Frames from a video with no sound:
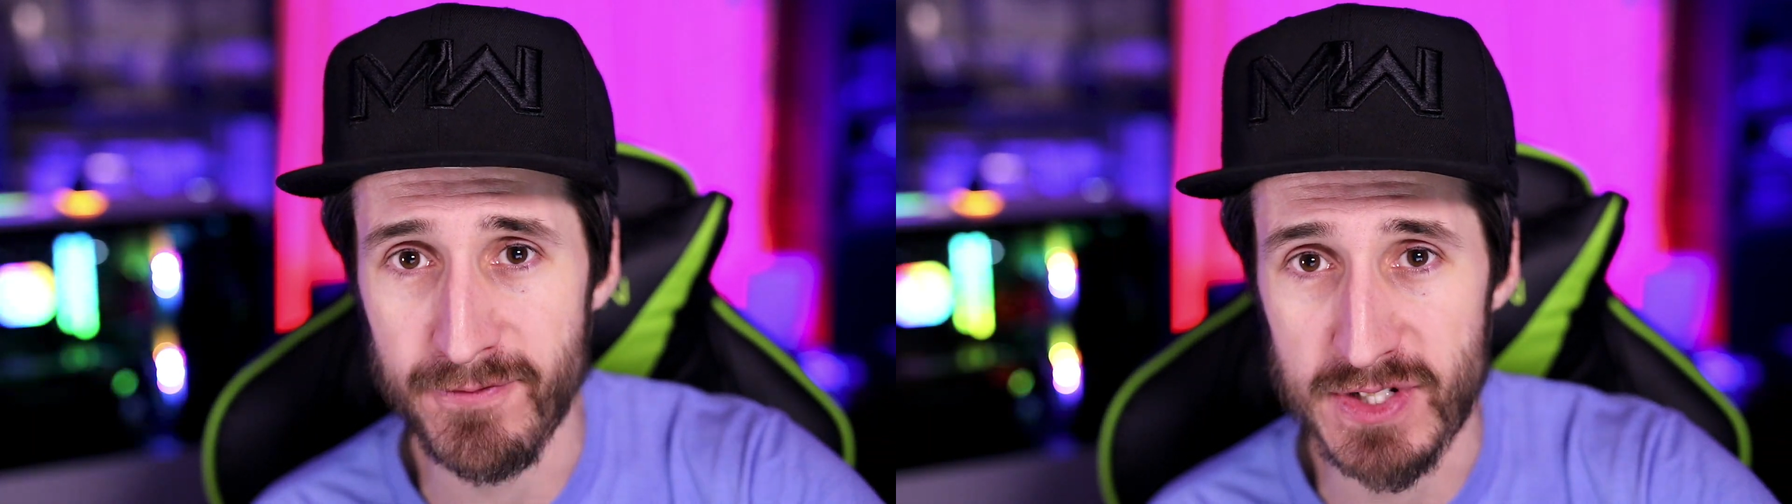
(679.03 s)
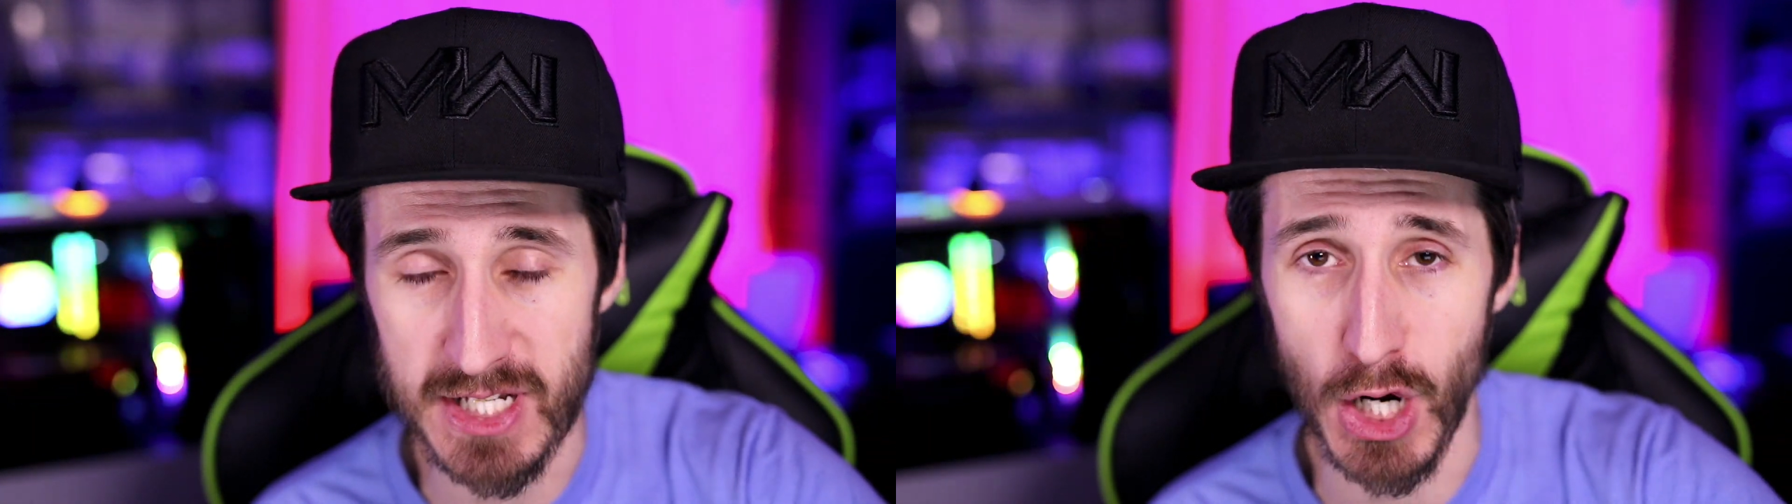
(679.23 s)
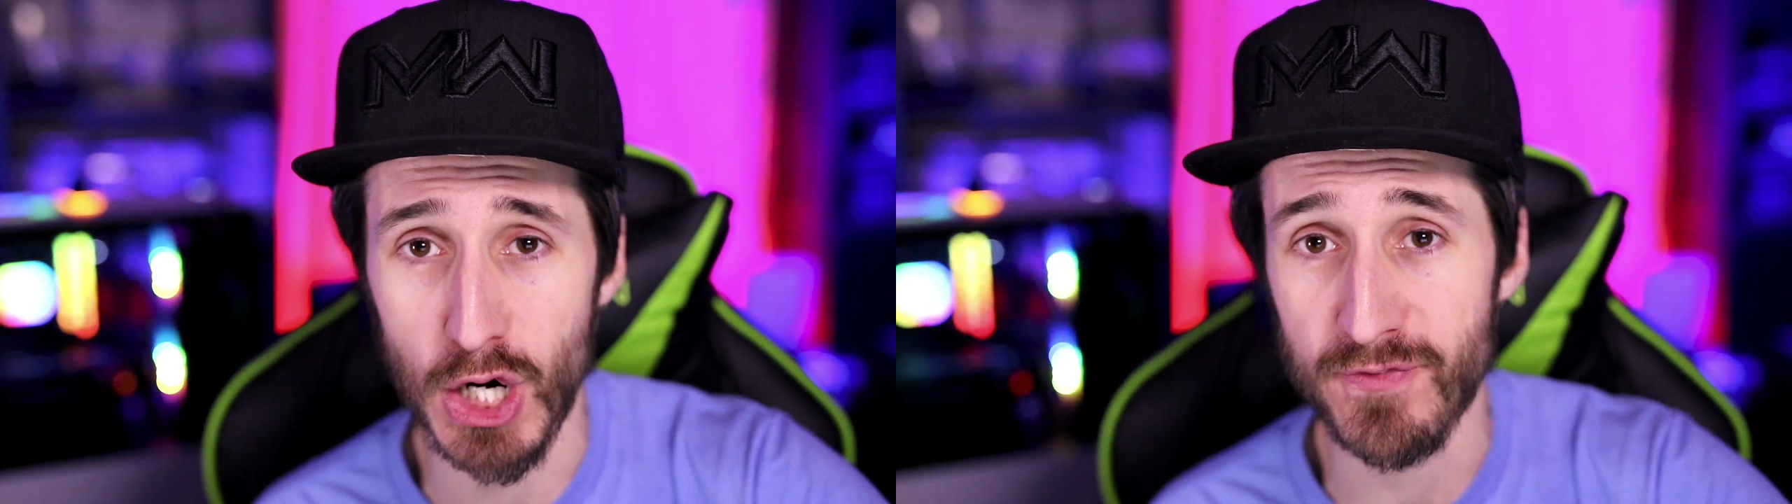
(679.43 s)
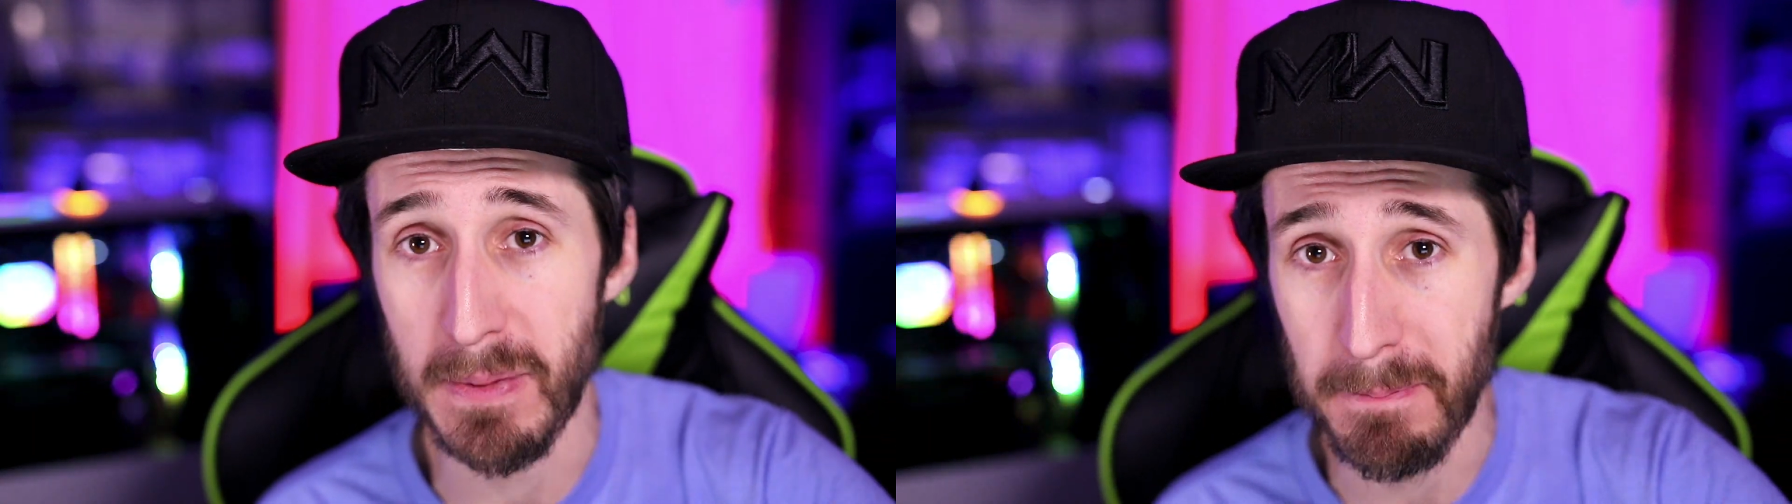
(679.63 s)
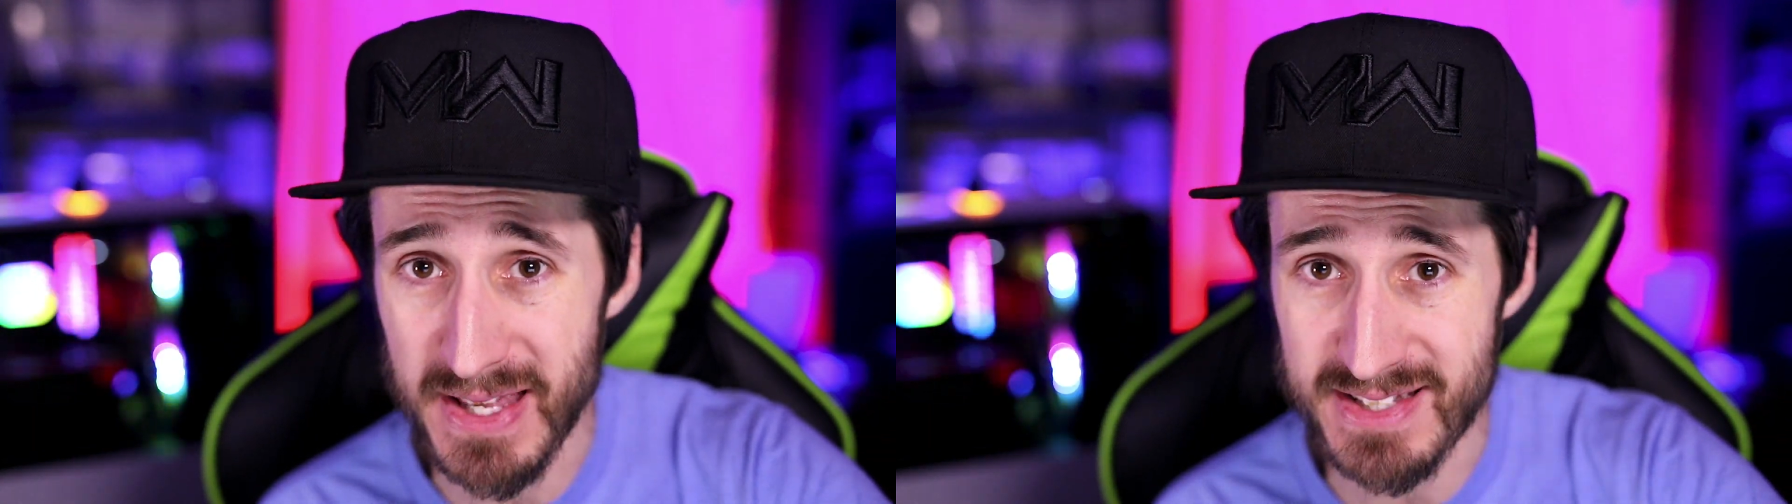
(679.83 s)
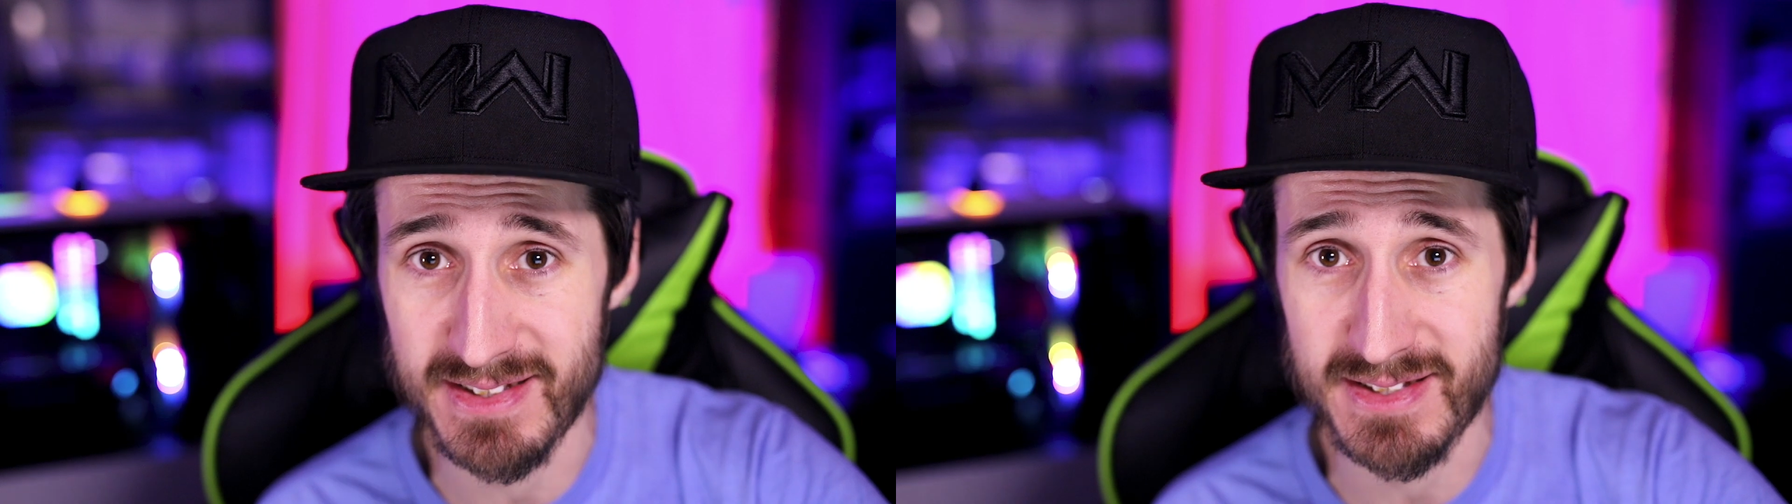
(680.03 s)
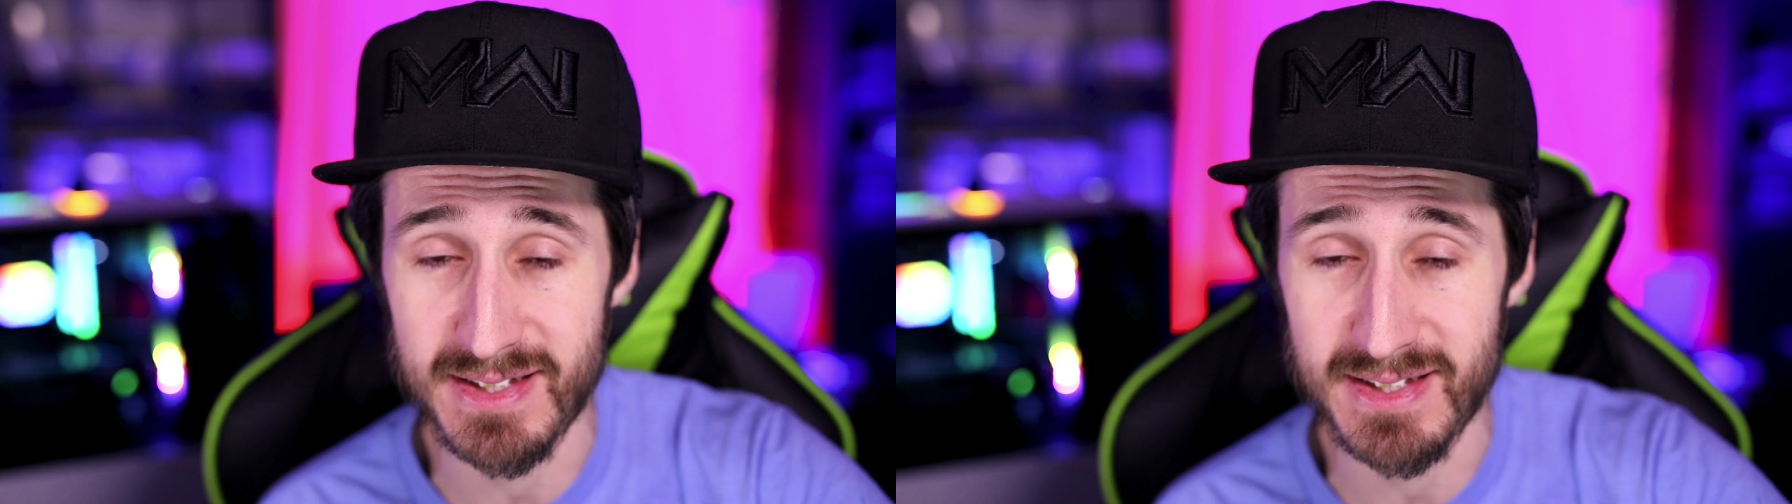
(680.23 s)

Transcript: photography business,